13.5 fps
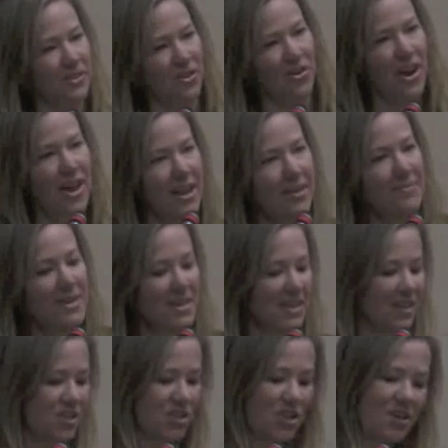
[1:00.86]
is our enemy,
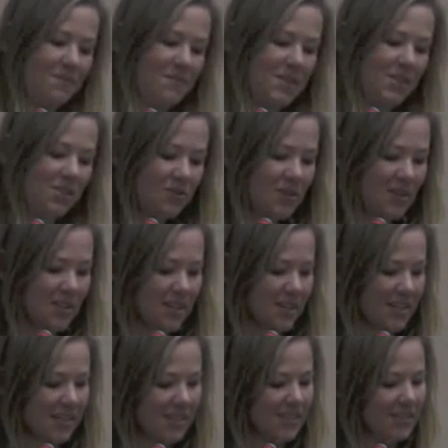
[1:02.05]
they shouldn't be doing
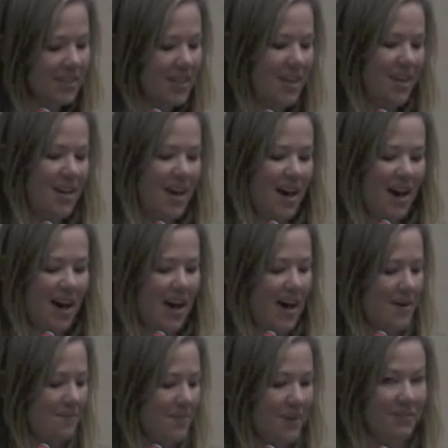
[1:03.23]
this,
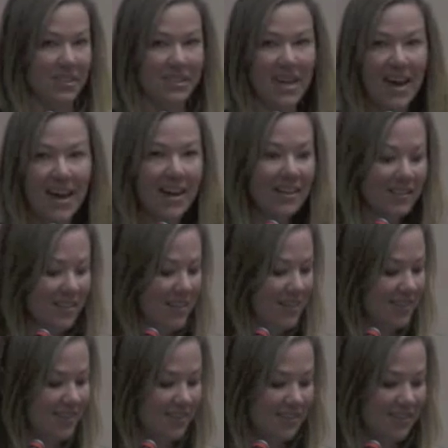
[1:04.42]
they've attacked
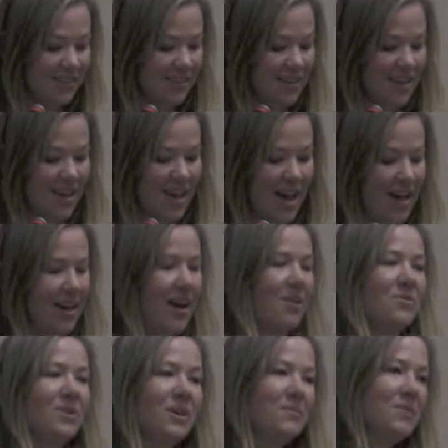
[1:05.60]
us, and I
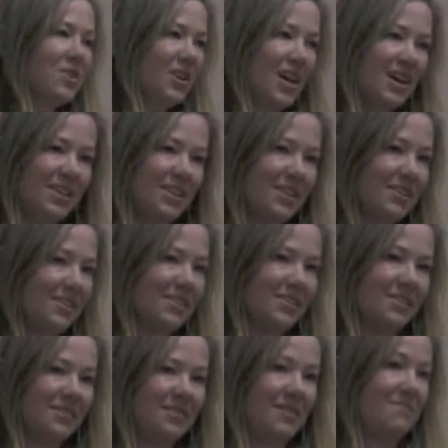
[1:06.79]
will communicate this
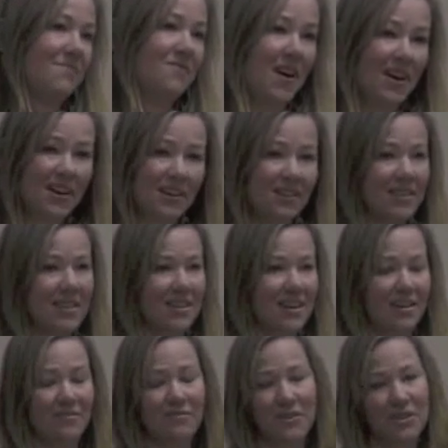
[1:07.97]
emphatically
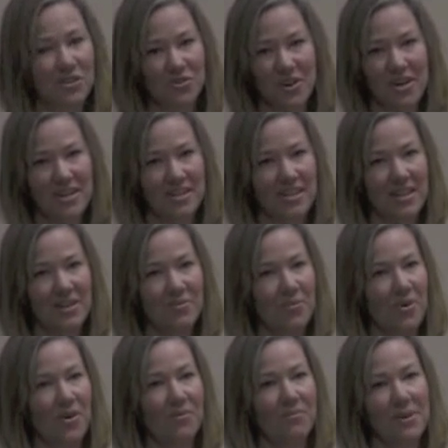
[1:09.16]
and frustratingly
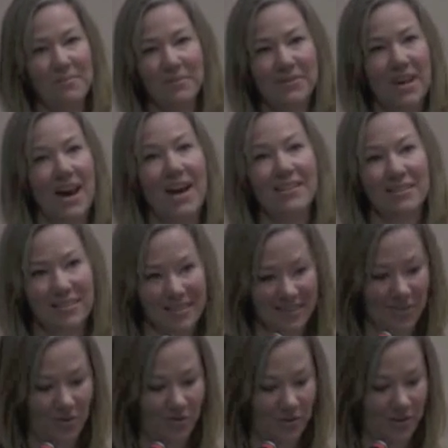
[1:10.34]
while people's eyes
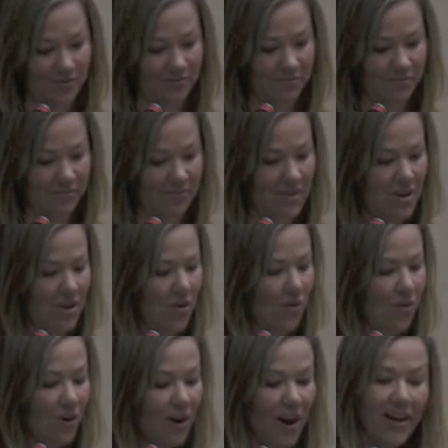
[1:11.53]
glaze over.
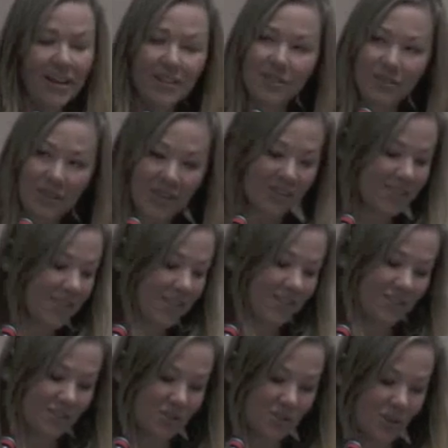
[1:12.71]
Or I can do this.
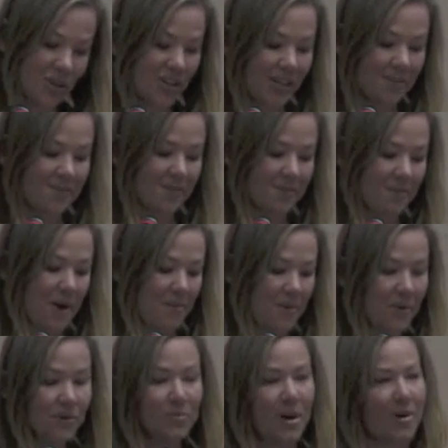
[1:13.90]
Here's a short clip from my
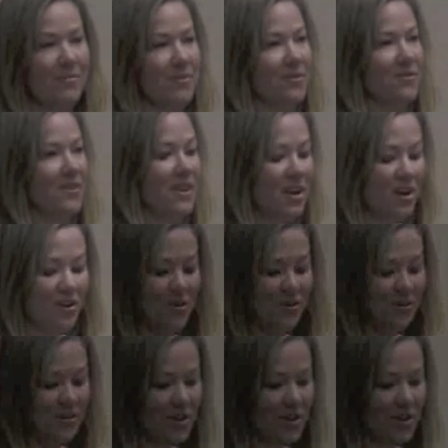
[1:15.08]
most popular video,